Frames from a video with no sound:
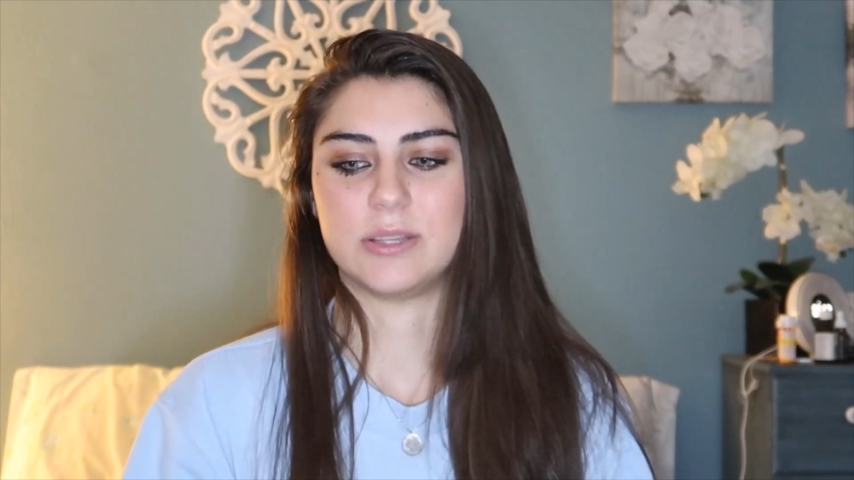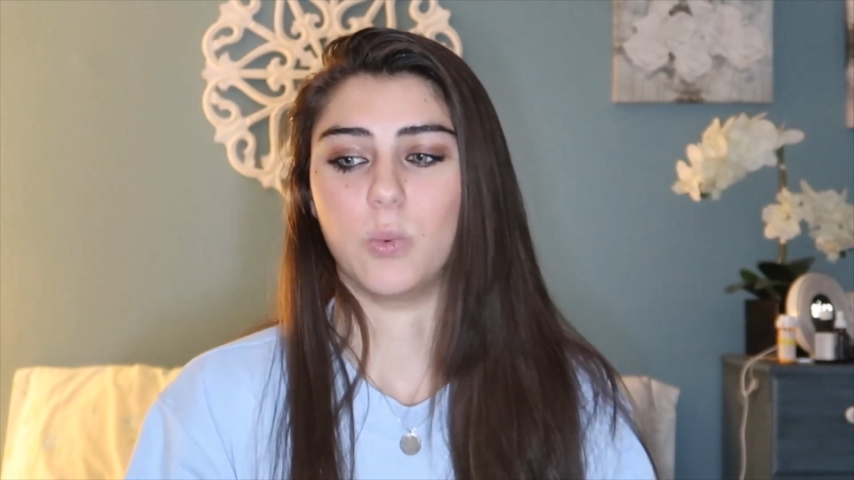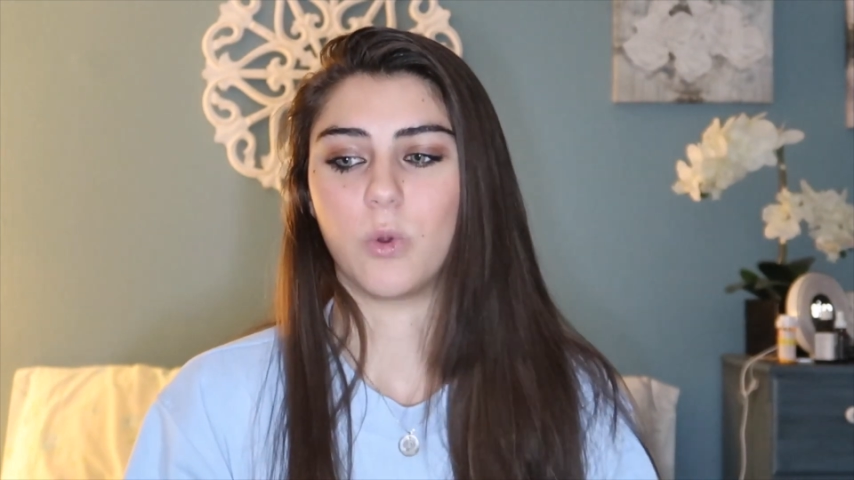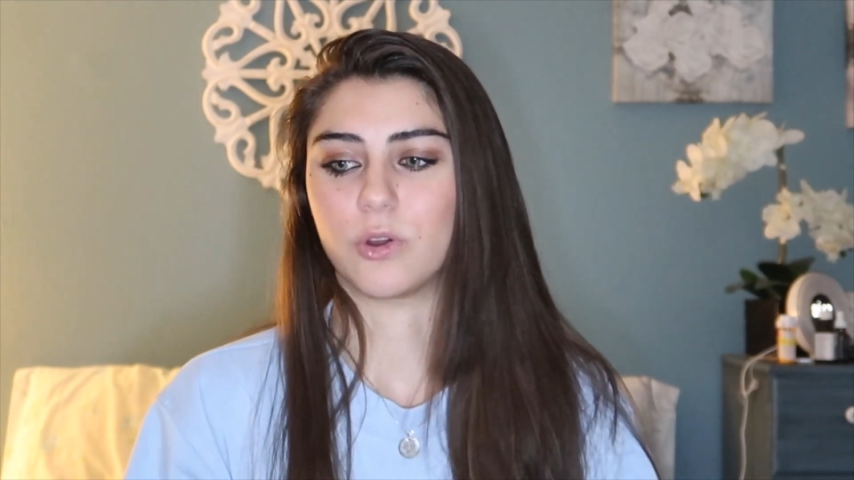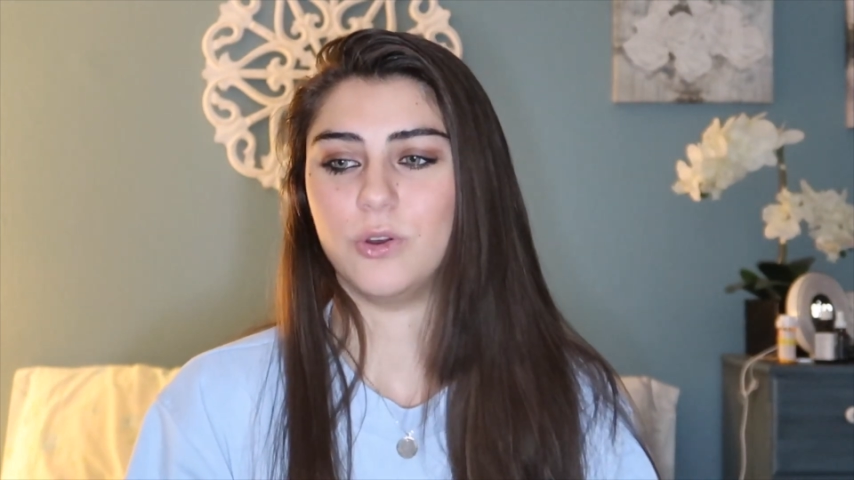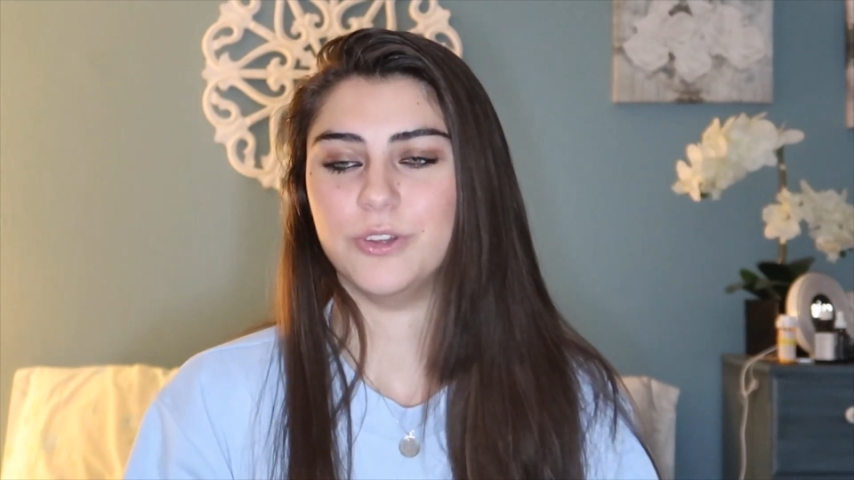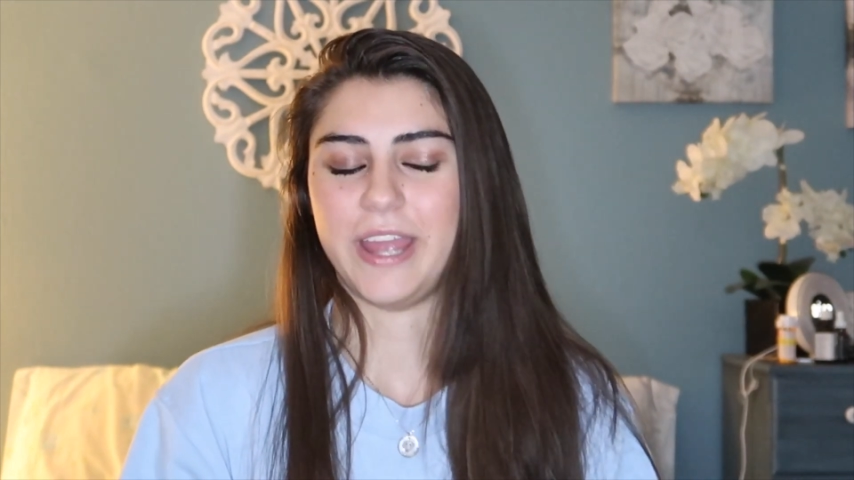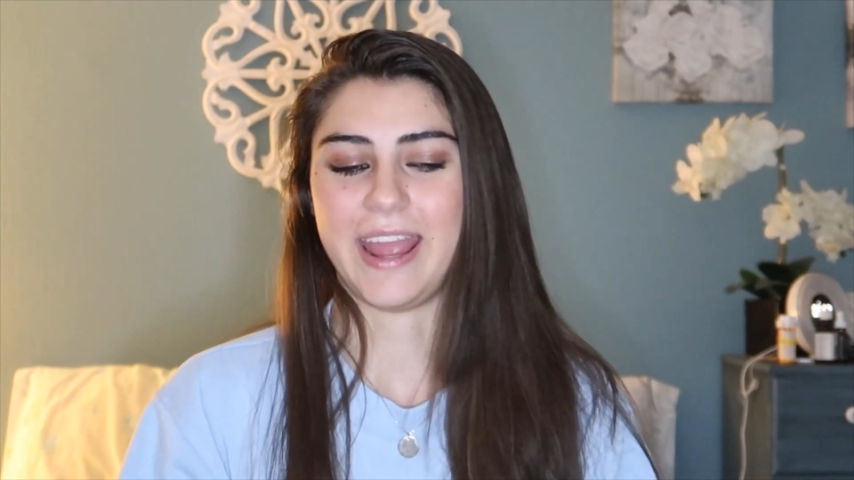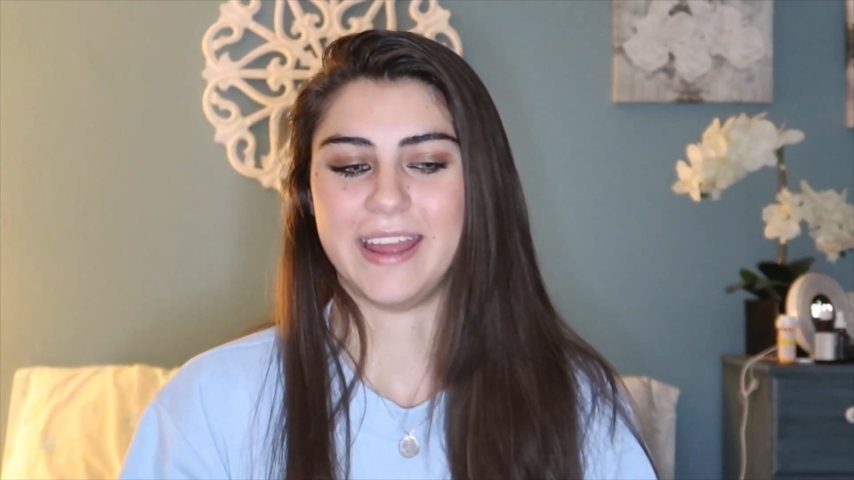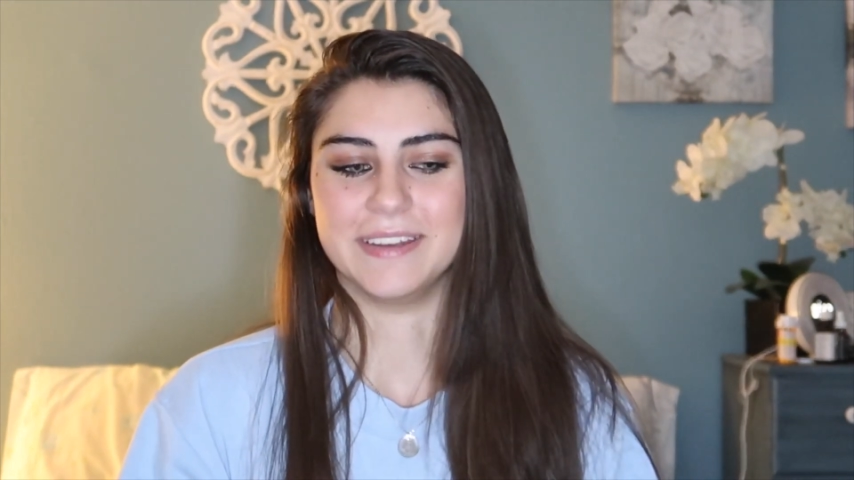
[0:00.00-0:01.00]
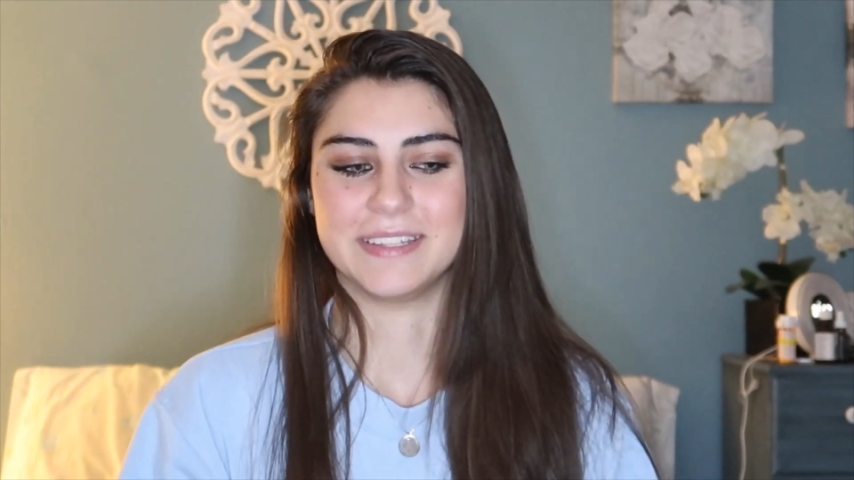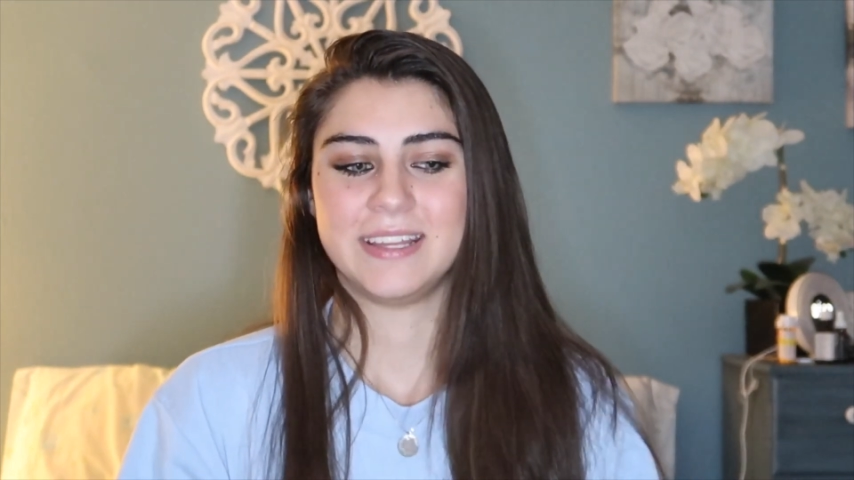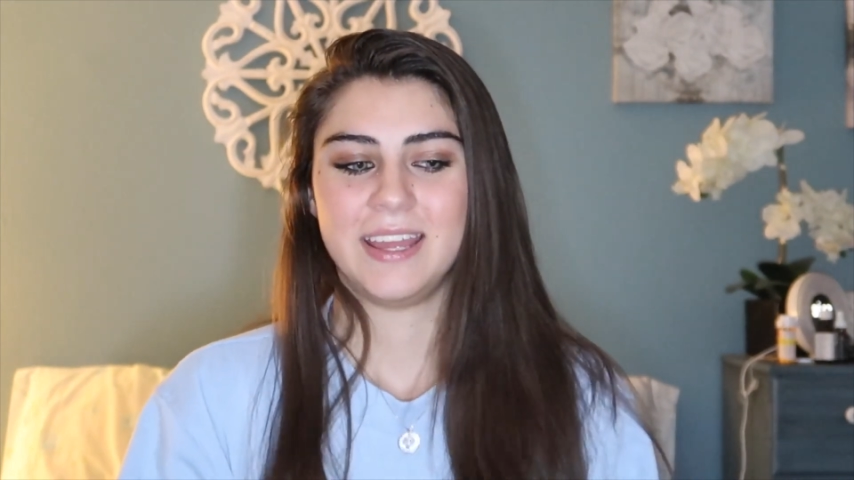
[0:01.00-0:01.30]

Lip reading: the world, and